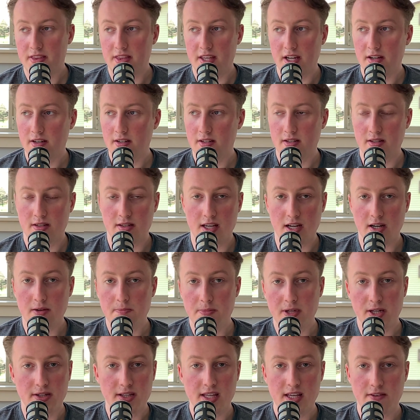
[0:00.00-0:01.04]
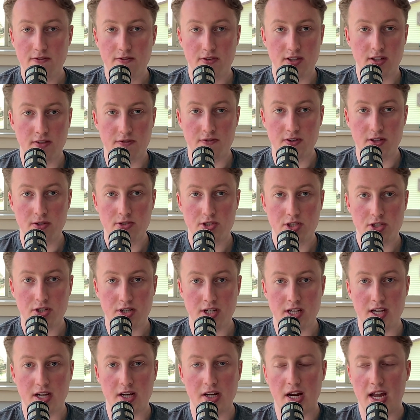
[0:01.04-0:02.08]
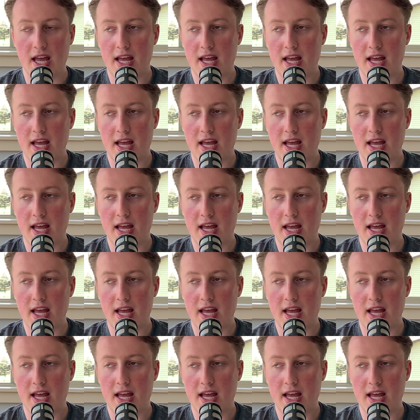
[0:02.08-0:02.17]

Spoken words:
they're building for the future here.